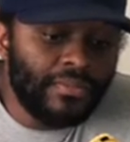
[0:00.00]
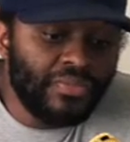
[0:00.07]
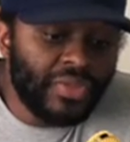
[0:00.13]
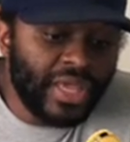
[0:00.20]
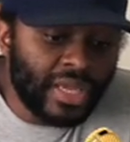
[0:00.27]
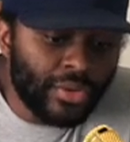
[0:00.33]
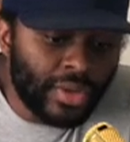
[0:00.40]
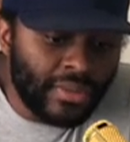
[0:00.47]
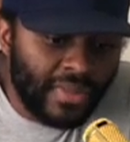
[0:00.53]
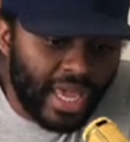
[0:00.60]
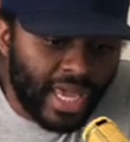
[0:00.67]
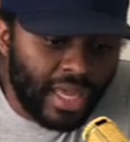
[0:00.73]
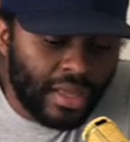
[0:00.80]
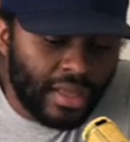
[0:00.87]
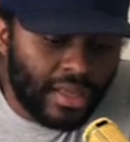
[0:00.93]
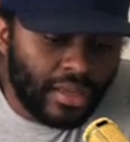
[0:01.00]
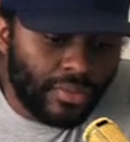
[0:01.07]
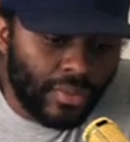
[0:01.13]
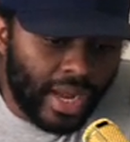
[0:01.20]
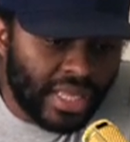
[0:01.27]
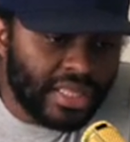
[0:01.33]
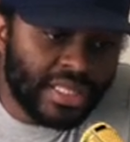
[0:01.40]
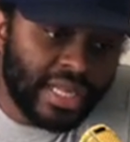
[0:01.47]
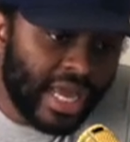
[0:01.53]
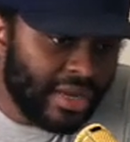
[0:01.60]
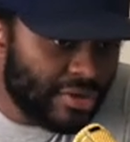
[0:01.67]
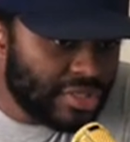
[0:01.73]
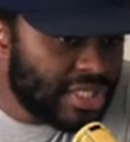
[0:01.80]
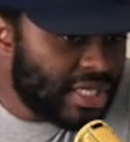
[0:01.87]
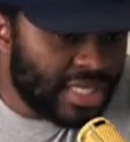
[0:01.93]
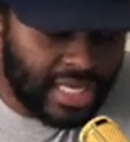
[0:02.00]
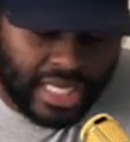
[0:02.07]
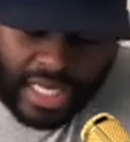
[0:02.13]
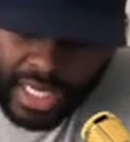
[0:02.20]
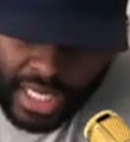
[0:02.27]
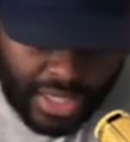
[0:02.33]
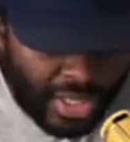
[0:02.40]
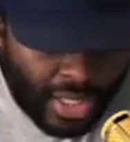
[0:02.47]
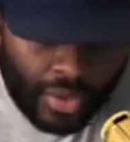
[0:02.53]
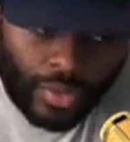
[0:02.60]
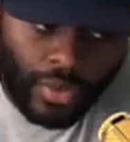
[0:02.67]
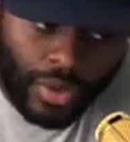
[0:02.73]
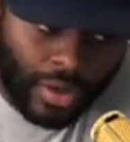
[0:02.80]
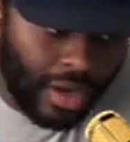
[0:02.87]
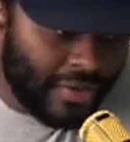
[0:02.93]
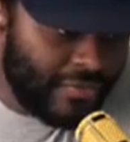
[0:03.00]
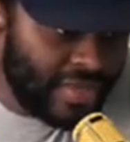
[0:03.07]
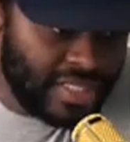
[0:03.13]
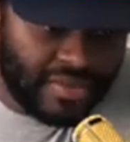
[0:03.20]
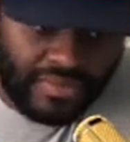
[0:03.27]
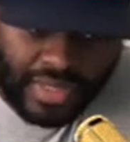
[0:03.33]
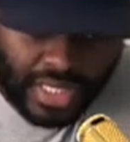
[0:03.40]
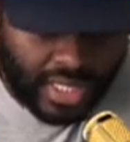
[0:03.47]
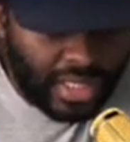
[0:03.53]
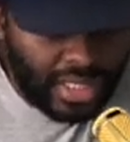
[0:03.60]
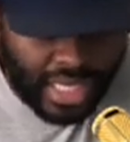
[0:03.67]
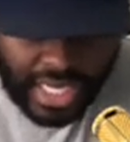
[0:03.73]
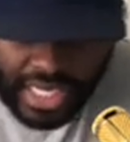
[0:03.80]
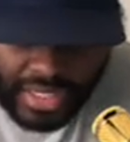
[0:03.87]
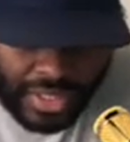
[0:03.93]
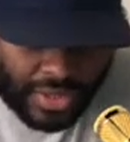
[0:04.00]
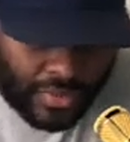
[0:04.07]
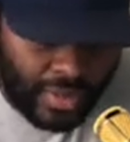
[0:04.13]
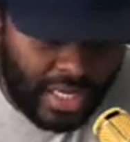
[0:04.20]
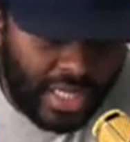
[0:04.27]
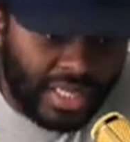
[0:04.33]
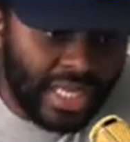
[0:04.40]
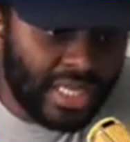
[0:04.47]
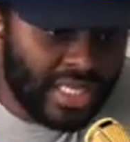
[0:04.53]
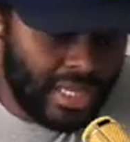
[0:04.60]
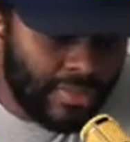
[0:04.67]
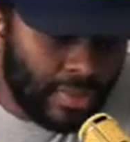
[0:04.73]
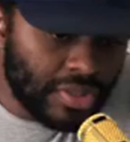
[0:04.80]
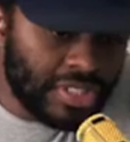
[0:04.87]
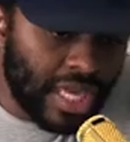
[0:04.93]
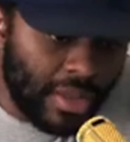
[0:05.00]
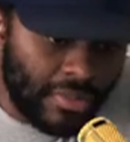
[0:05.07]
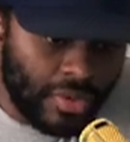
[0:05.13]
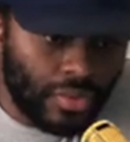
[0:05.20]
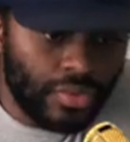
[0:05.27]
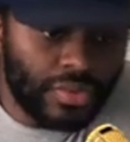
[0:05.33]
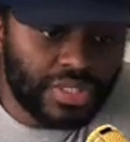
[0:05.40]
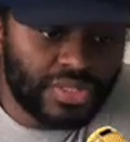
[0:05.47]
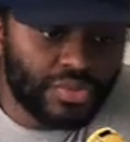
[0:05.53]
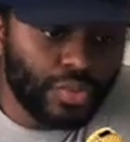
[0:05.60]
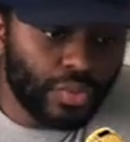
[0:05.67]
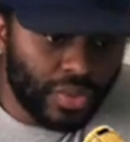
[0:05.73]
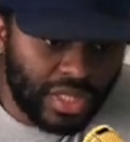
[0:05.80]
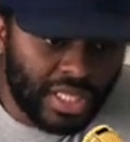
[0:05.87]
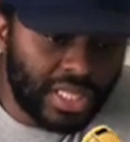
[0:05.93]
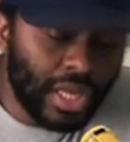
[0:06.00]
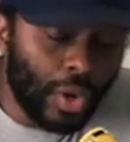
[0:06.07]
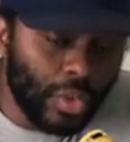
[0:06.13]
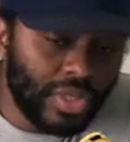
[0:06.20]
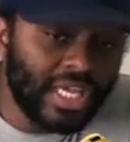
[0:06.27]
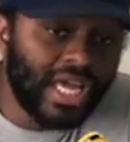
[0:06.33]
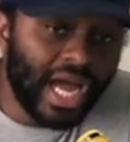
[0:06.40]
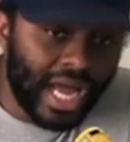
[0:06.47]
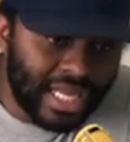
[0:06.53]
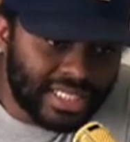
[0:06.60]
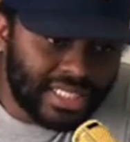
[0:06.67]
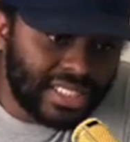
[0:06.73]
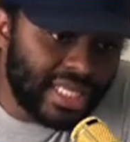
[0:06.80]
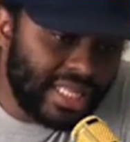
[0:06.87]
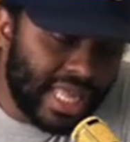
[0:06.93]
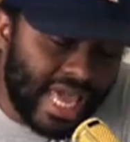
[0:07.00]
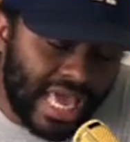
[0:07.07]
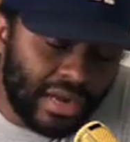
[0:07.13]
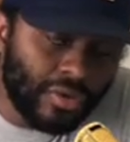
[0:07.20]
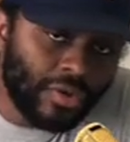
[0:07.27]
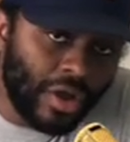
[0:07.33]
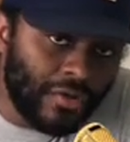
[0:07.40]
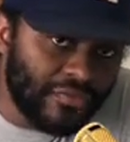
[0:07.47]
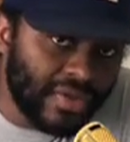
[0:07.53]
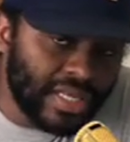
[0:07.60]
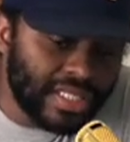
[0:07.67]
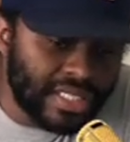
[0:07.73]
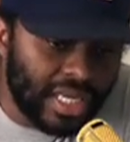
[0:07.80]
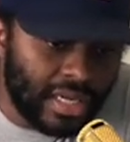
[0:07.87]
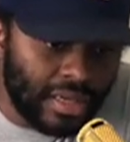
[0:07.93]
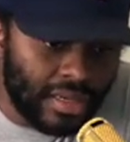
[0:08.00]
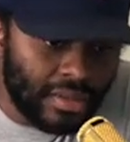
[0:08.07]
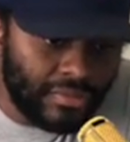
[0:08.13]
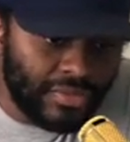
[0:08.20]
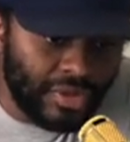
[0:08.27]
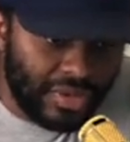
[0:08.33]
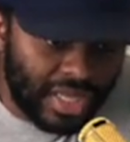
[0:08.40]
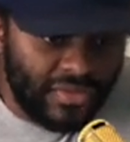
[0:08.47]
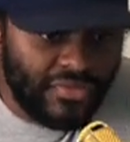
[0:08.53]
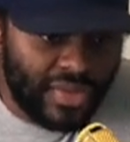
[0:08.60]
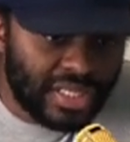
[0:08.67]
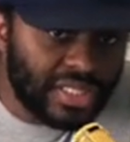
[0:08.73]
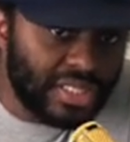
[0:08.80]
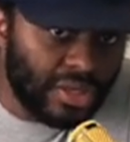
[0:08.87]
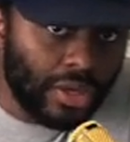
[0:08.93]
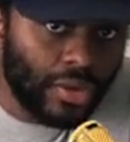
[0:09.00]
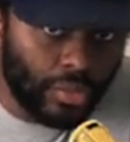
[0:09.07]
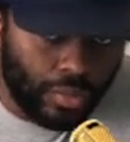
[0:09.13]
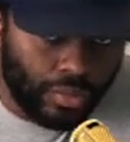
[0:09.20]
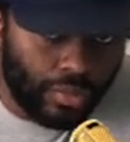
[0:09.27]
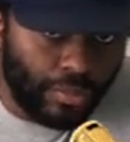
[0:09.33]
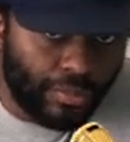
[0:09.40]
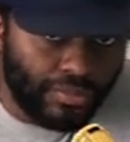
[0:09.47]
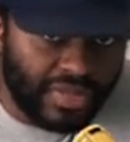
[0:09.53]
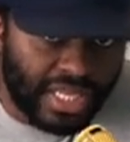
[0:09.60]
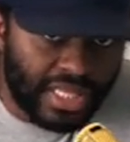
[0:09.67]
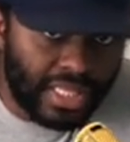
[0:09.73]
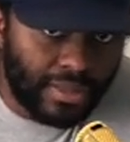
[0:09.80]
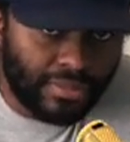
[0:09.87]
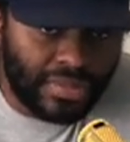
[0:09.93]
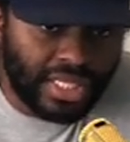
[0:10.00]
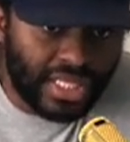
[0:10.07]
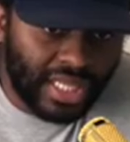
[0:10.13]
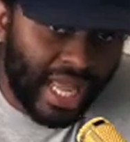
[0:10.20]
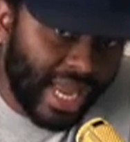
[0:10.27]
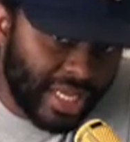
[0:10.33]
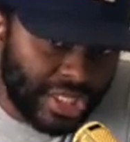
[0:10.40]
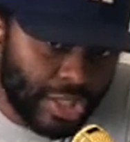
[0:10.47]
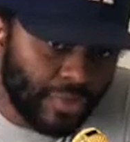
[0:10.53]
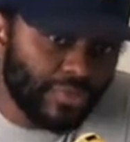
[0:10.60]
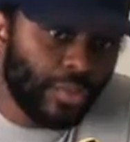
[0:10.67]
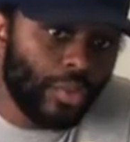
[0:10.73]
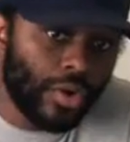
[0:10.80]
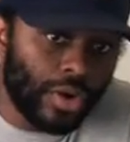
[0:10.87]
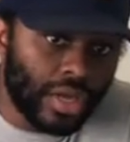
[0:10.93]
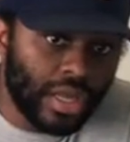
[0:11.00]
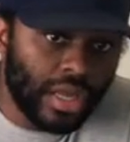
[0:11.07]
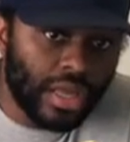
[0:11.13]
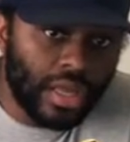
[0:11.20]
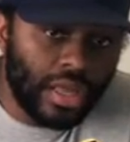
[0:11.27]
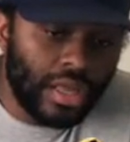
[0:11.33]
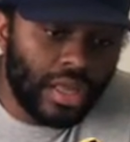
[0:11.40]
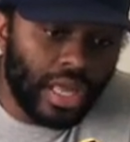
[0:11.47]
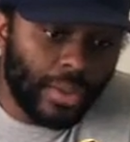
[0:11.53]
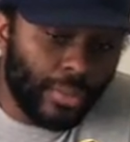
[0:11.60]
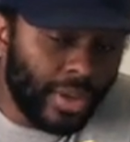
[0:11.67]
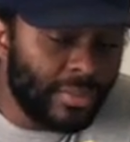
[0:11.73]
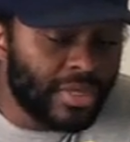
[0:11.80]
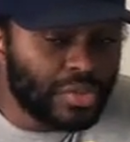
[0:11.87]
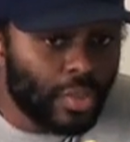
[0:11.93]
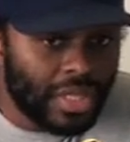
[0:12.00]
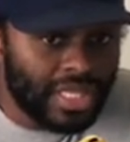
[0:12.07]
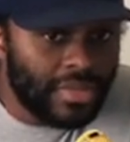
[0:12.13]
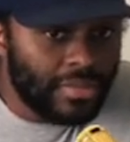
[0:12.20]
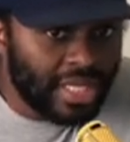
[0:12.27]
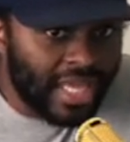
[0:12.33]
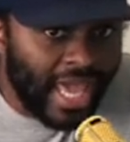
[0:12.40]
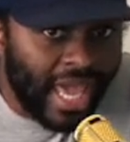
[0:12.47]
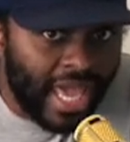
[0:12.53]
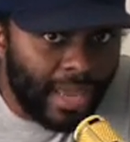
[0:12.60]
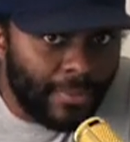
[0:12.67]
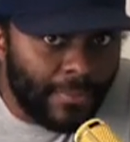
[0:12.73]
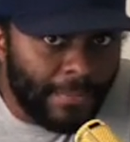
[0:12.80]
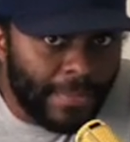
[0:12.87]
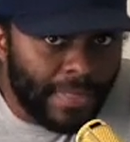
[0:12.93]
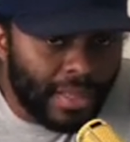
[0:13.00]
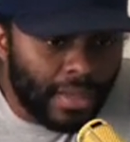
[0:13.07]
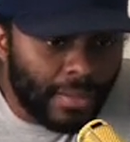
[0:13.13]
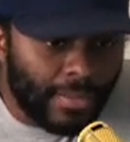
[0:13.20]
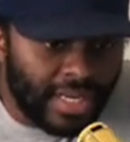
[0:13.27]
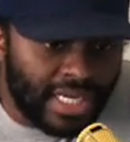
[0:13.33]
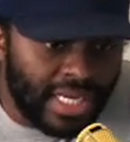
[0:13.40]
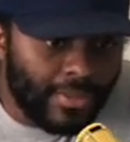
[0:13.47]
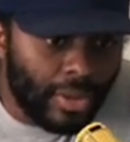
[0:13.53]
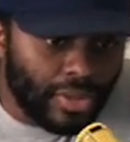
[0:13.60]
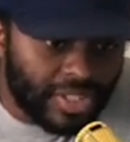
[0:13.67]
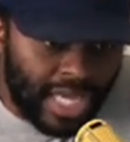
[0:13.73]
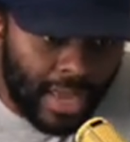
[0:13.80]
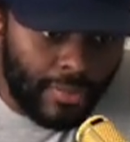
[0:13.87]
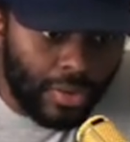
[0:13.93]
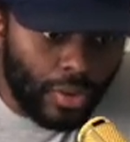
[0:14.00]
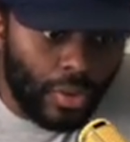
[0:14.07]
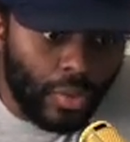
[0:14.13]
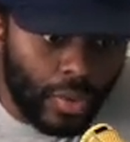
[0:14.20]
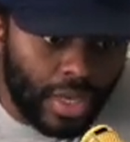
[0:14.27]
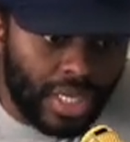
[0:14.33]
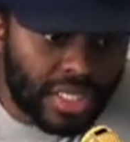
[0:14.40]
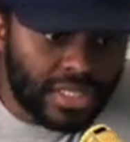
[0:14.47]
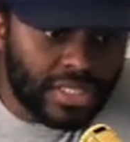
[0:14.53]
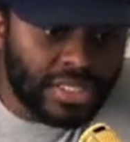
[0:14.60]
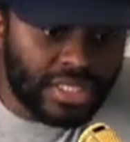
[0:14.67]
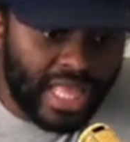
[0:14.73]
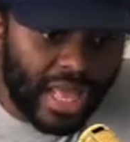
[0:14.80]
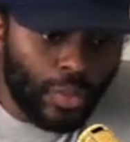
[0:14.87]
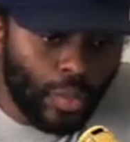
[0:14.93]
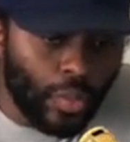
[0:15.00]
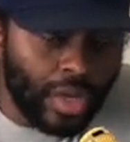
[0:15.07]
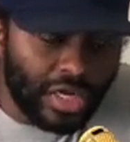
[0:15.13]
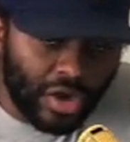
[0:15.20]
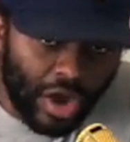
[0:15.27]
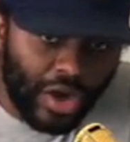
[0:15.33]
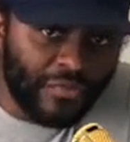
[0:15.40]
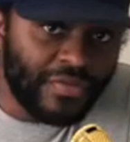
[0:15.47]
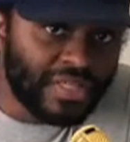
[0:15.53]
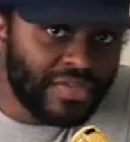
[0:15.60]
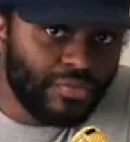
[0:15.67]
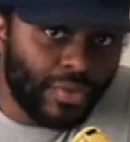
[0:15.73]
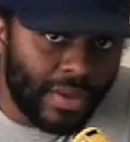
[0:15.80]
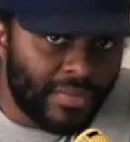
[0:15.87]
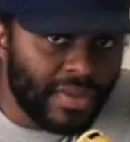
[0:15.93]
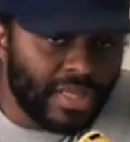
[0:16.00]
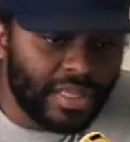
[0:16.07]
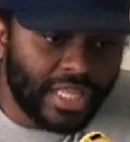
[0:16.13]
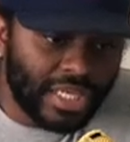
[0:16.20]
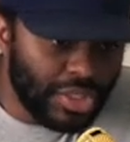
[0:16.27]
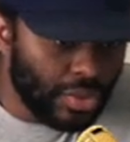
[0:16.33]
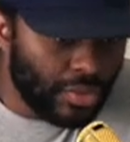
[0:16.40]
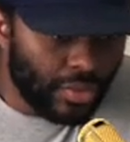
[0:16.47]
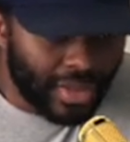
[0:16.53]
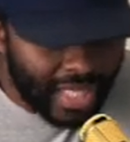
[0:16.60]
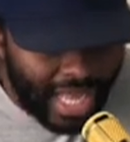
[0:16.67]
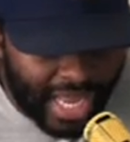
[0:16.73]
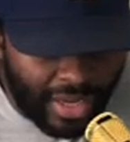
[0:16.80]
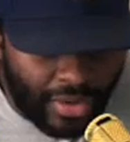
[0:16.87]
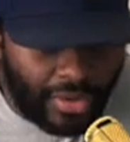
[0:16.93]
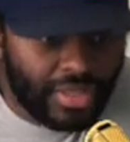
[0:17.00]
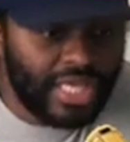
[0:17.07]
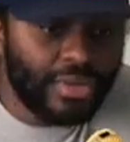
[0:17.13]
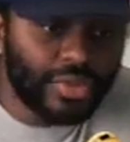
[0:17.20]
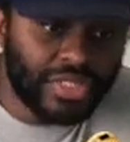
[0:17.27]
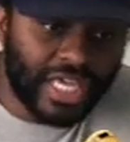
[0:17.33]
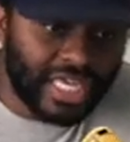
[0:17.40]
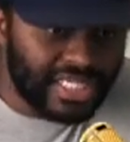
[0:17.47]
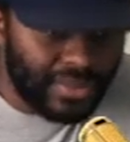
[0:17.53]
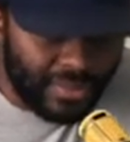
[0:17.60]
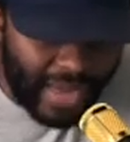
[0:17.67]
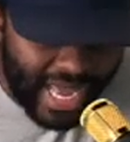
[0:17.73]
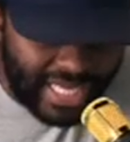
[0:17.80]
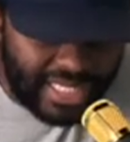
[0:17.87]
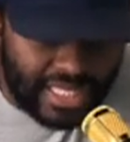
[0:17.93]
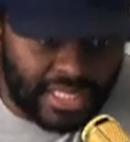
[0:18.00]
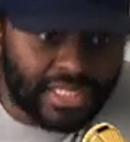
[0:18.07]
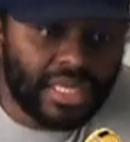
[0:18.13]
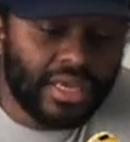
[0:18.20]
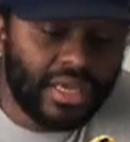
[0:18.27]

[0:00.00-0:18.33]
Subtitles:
in Green Bay, right? The Niners couldn't get anything going offensively. They couldn't do anything. Deebo Samuel was really the only constant that they had on offense. Their defense, you know, did the lion's share of the work and pretty much won them the game. But Deebo Samuel was that one offensive weapon that you can rely on. He was catching passes.